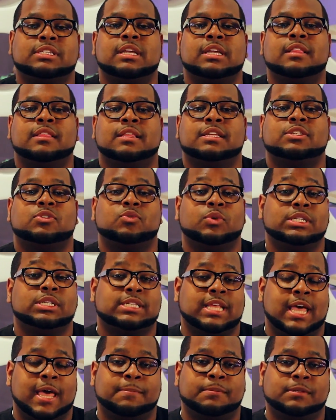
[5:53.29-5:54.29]
see in this
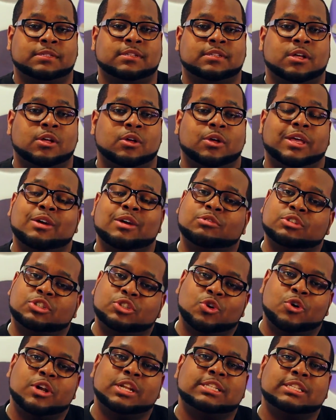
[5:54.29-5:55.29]
week's episode, it was
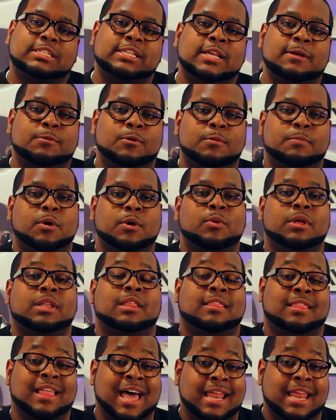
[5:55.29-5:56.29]
short and simple, but with a
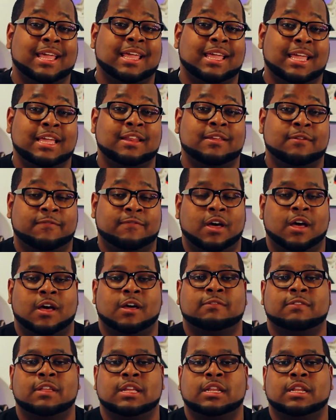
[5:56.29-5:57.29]
lot of heat
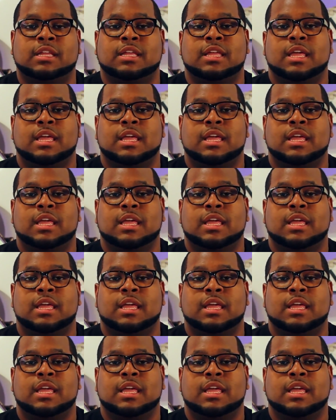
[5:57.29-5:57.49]
involved in it.